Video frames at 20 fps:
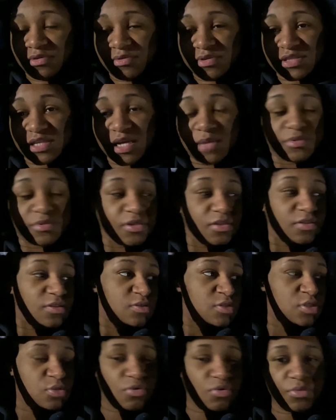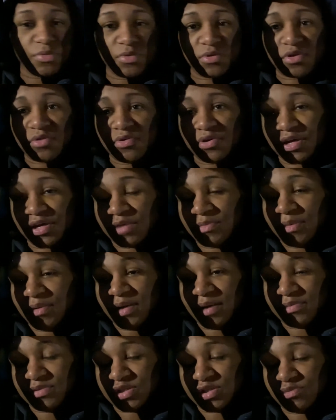stopped at the store real quick. My
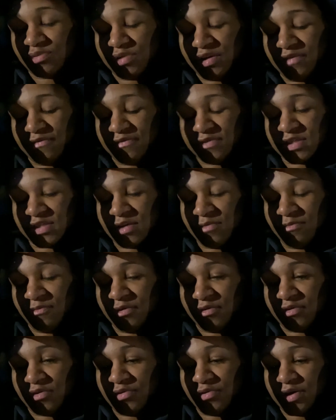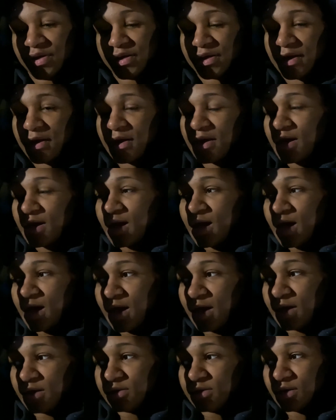mom just went in for something real quick.
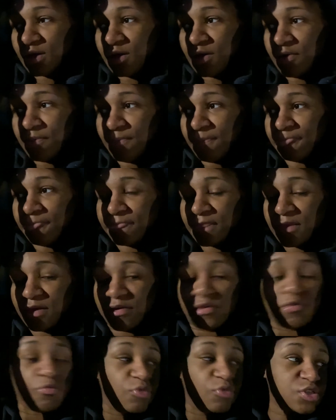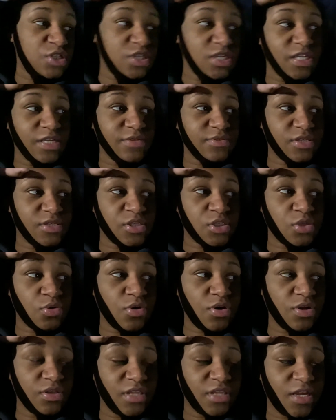And once she leaves the
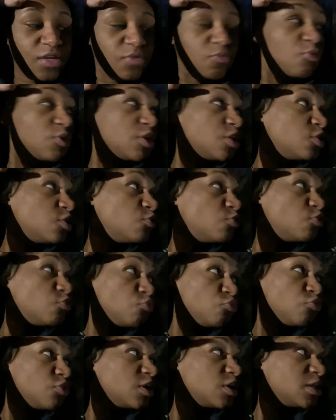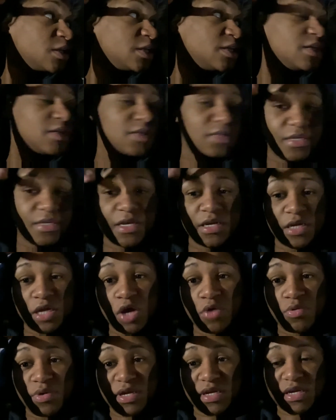store, then we really get
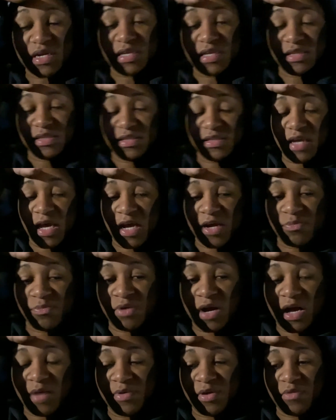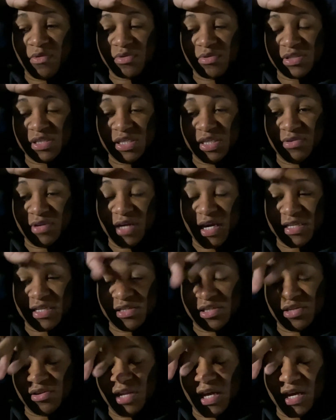going. And I probably won't see you guys
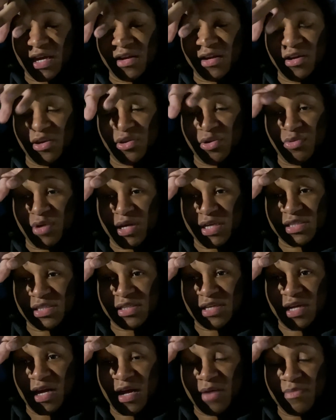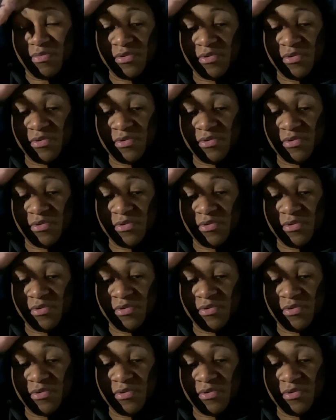until like another rest stop.